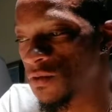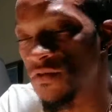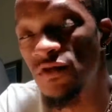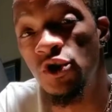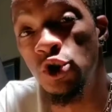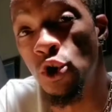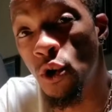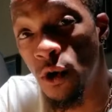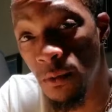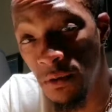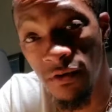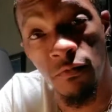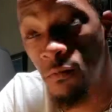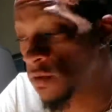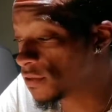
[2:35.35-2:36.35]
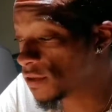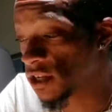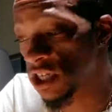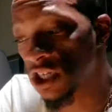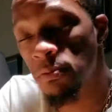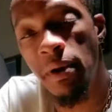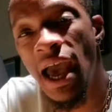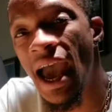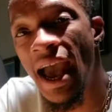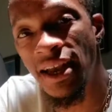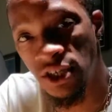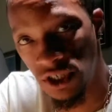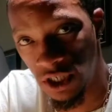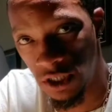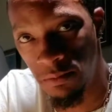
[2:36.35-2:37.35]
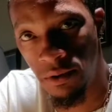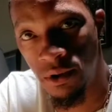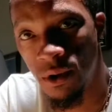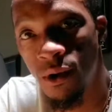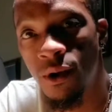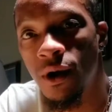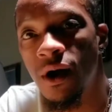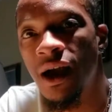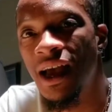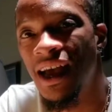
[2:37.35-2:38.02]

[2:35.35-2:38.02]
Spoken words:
joy, with just passion, just pure.